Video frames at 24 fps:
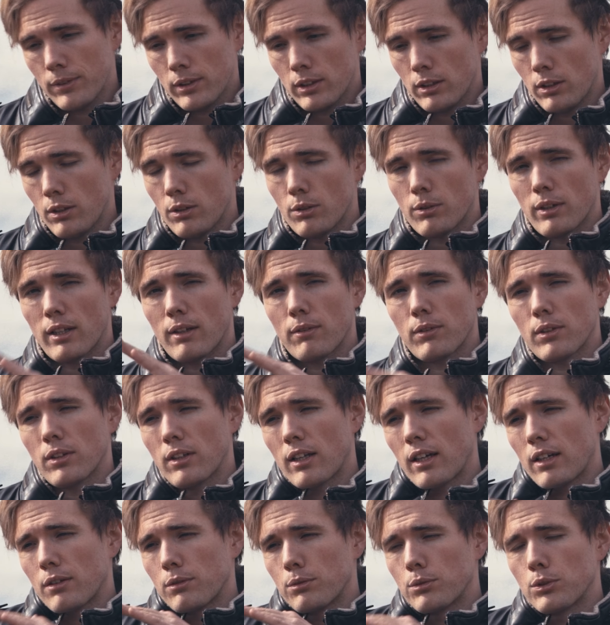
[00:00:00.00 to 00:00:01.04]
you don't have a
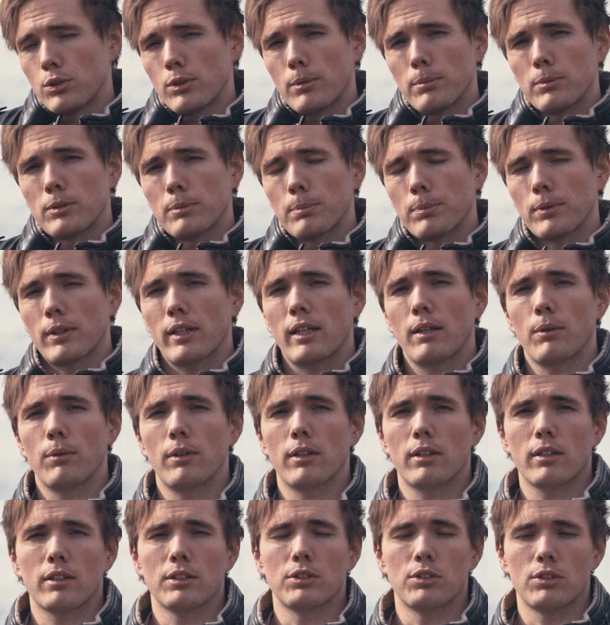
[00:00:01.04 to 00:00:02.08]
lot of room to play
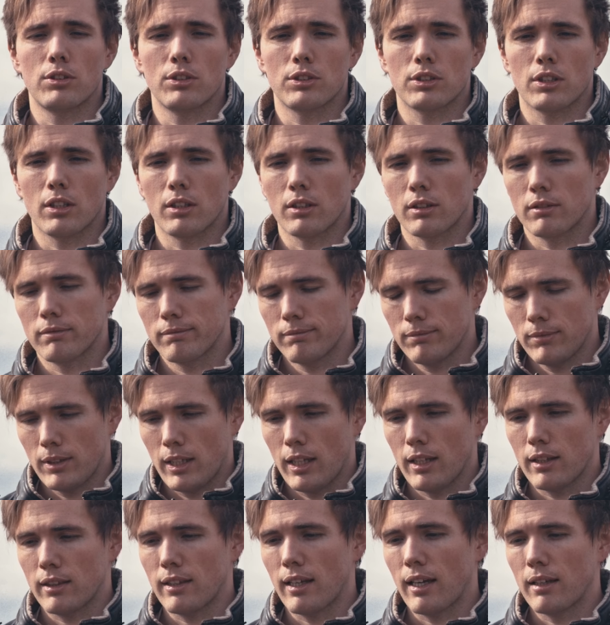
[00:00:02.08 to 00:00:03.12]
with because you're just going to
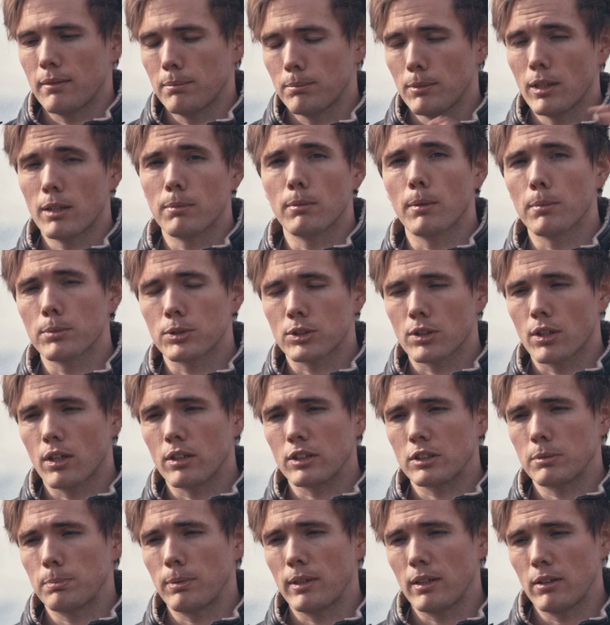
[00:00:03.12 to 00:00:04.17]
hit that minimum stall
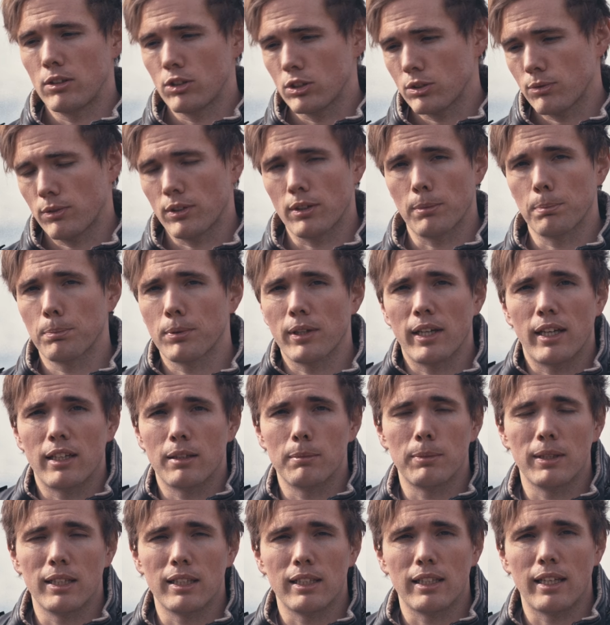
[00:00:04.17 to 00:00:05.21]
speed just for the plane to
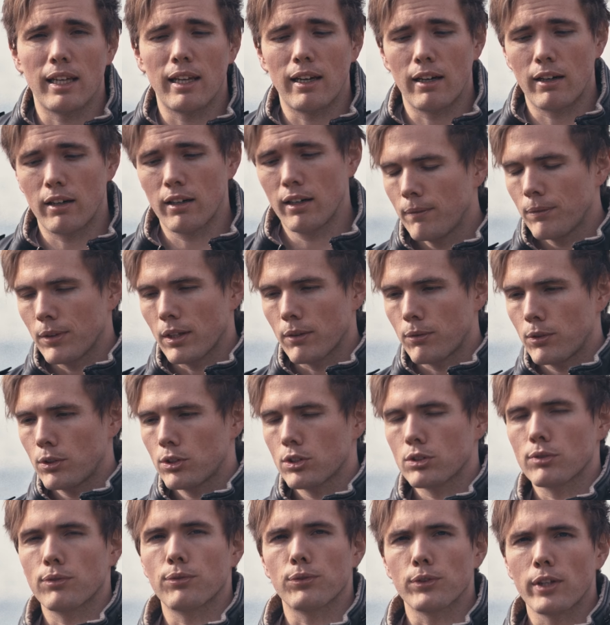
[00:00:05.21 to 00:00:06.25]
be in the air. If you're
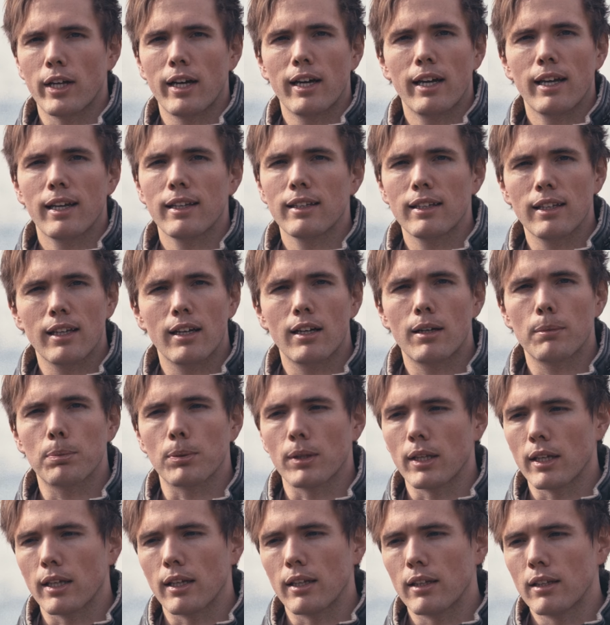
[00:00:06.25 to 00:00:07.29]
just flying the
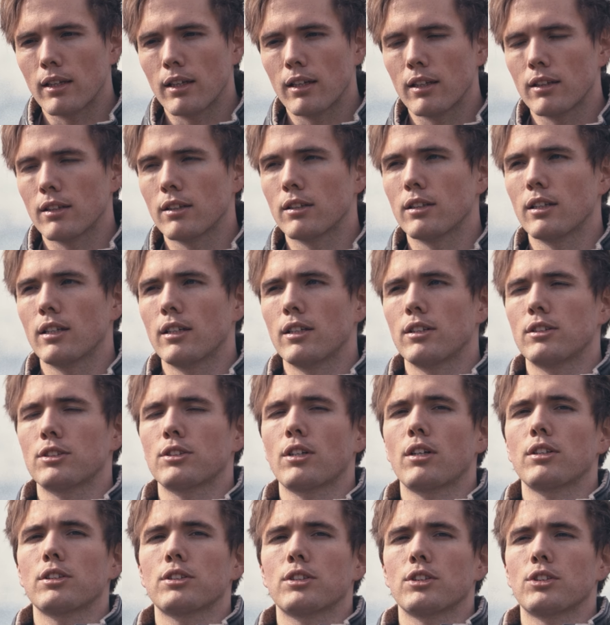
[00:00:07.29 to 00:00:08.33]
airplane and, and it
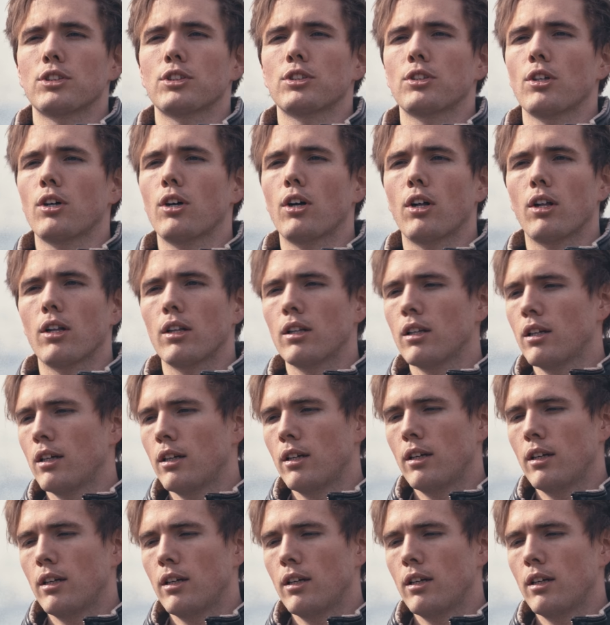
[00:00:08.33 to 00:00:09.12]
starts to stall,